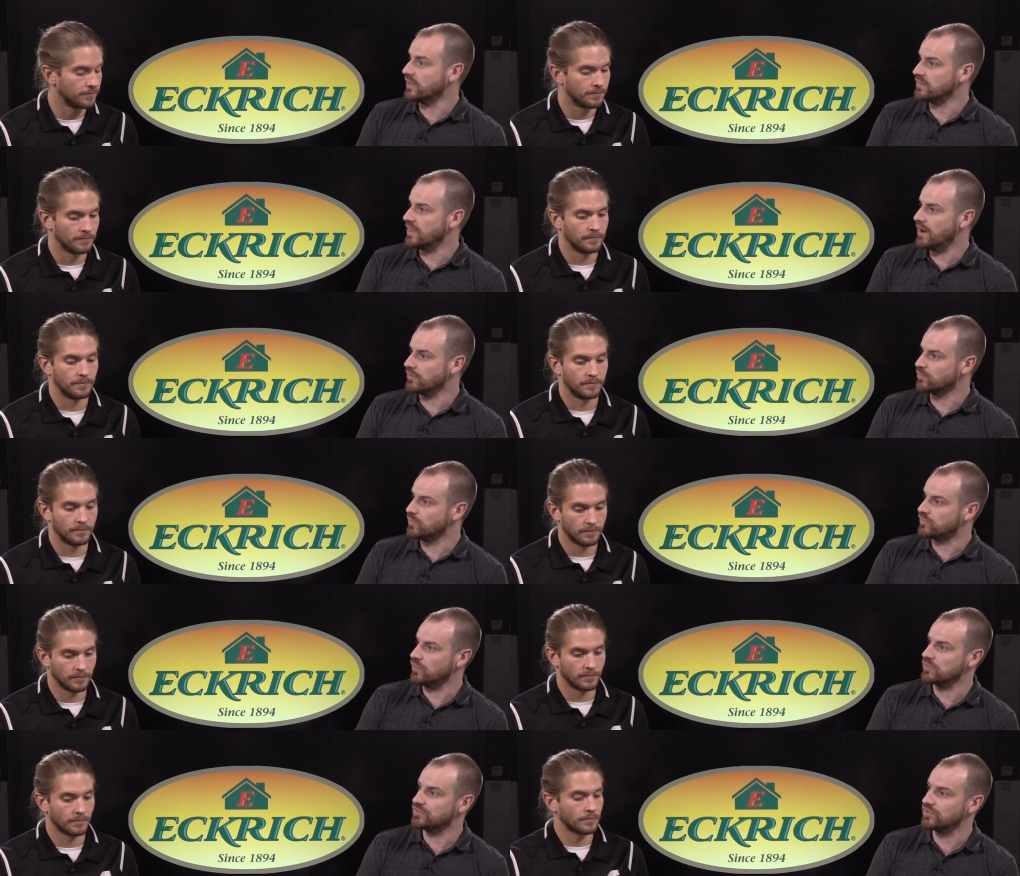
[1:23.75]
Speaker 1: thing there is we
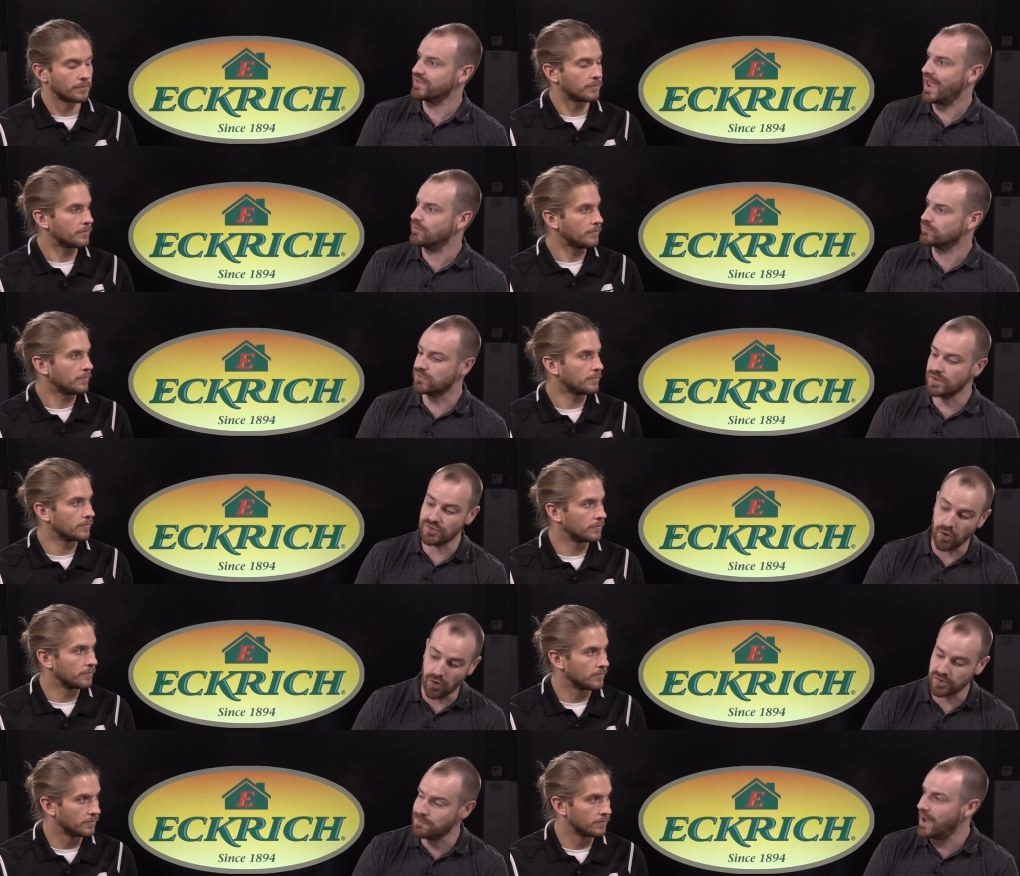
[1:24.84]
saw just how
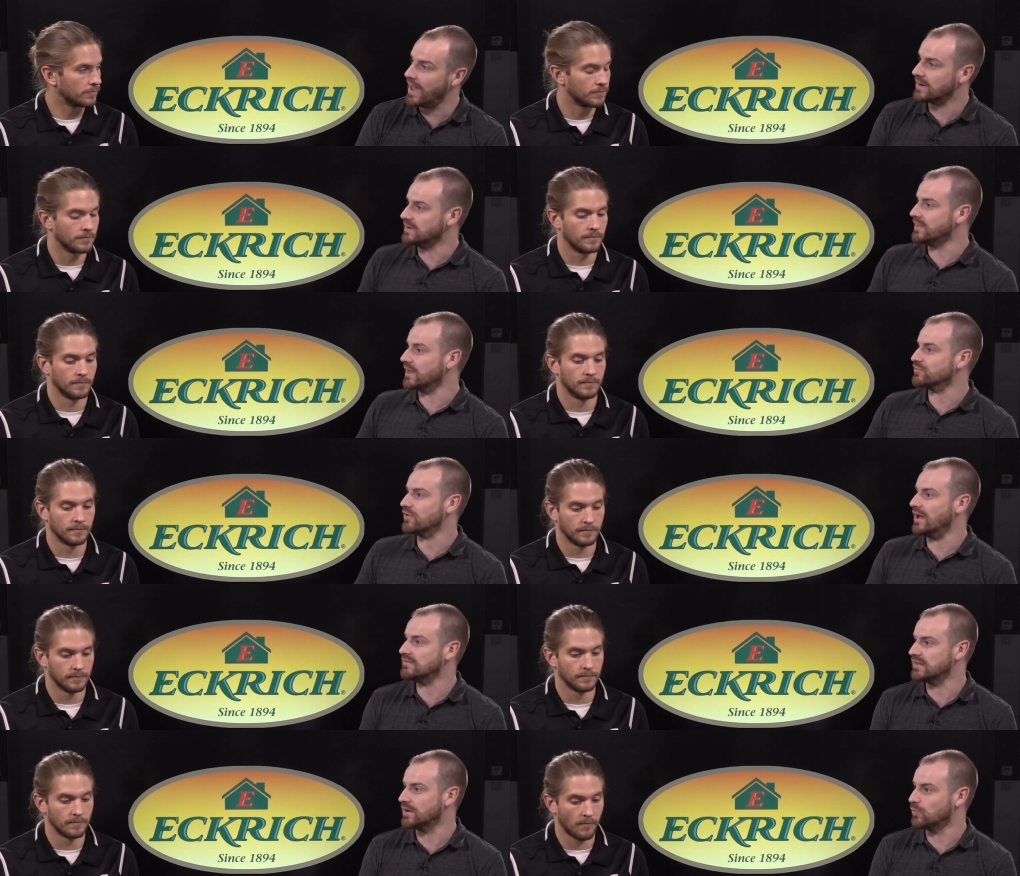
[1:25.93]
automatically that
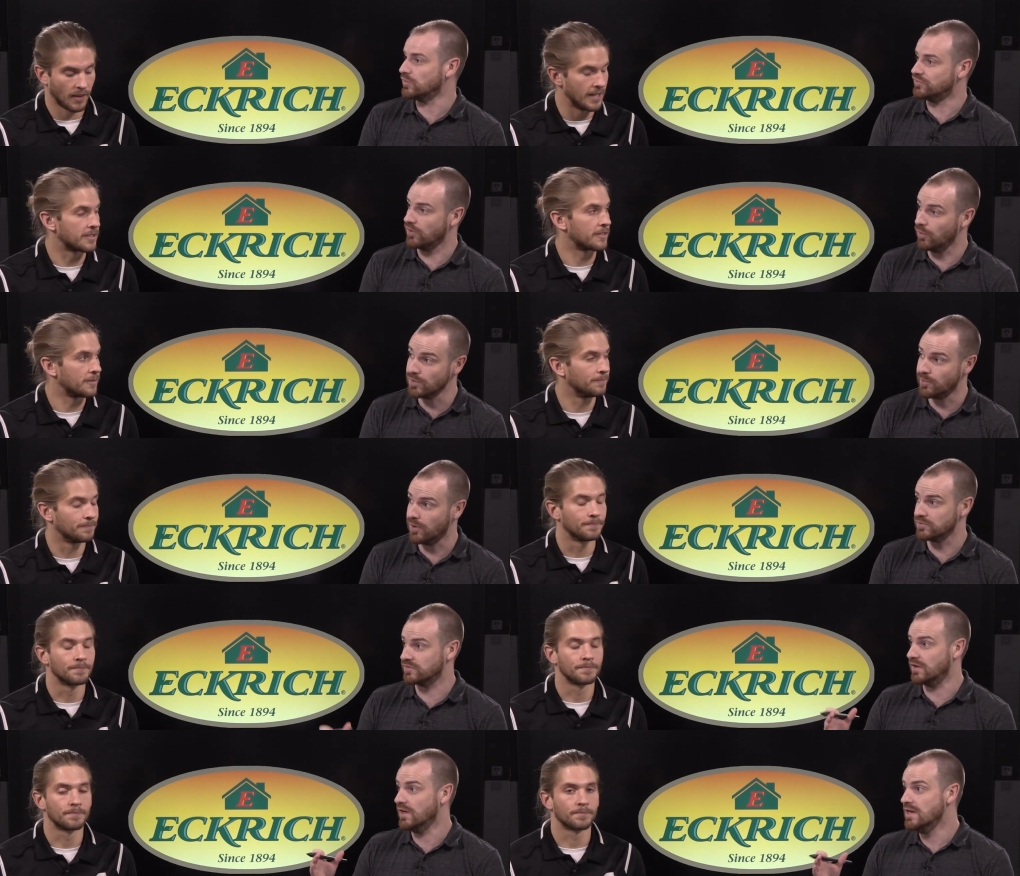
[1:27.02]
translated when yes. Joey
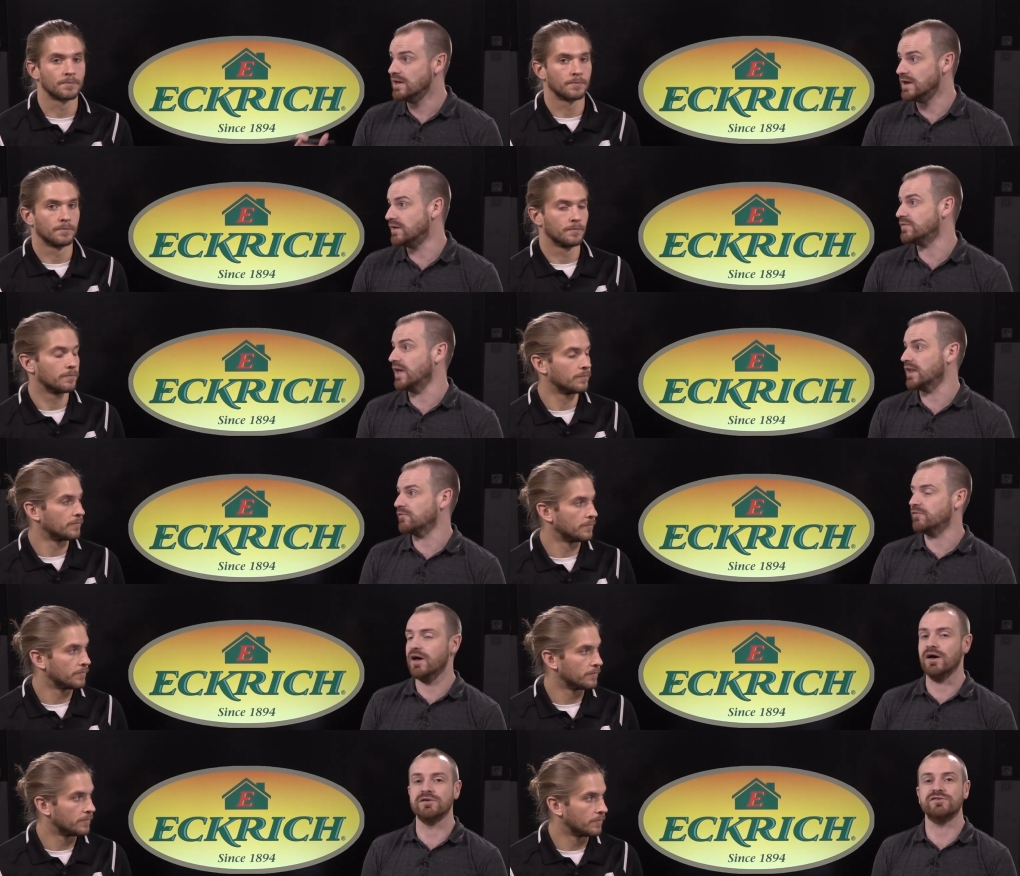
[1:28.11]
Bosa hit the
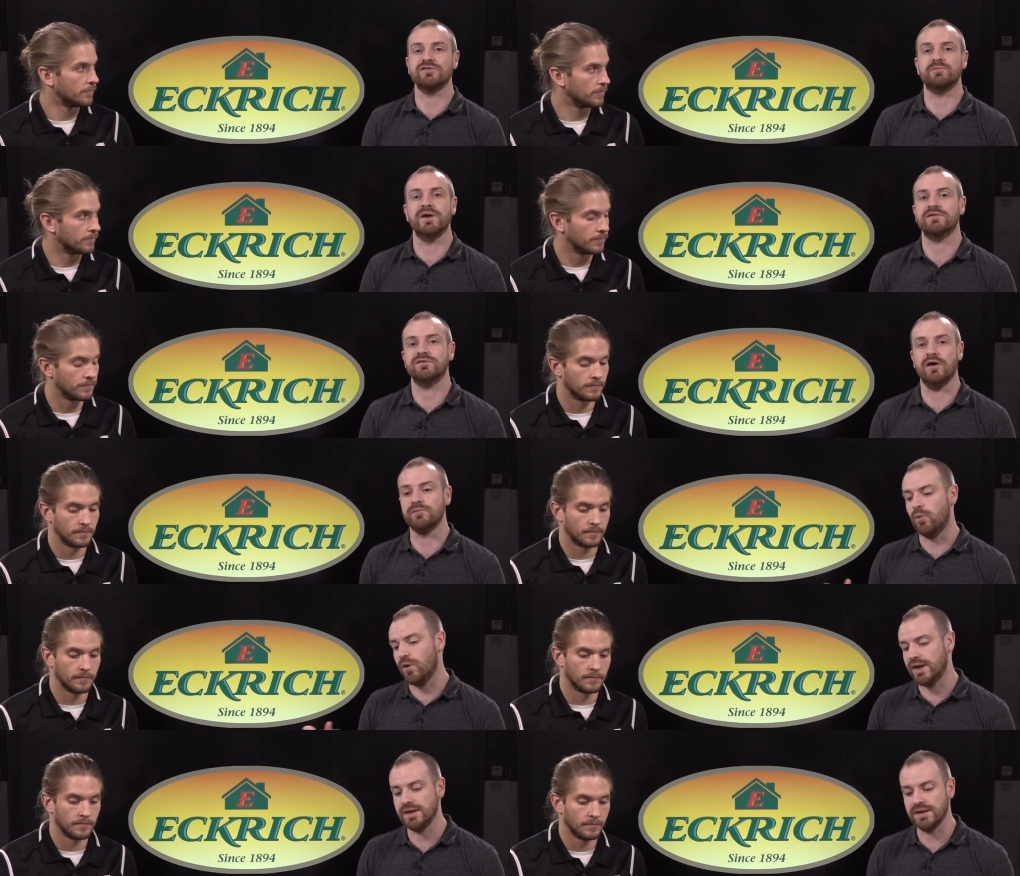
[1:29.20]
NFL and just picked up the
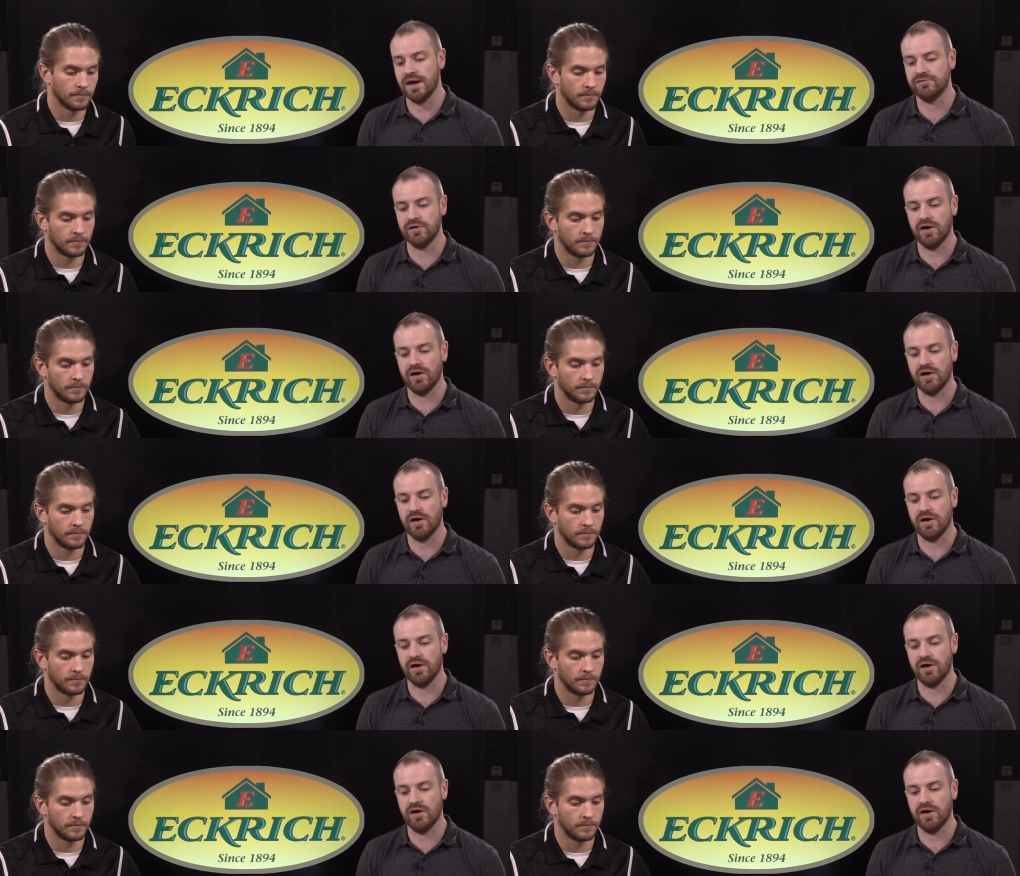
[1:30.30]
way he left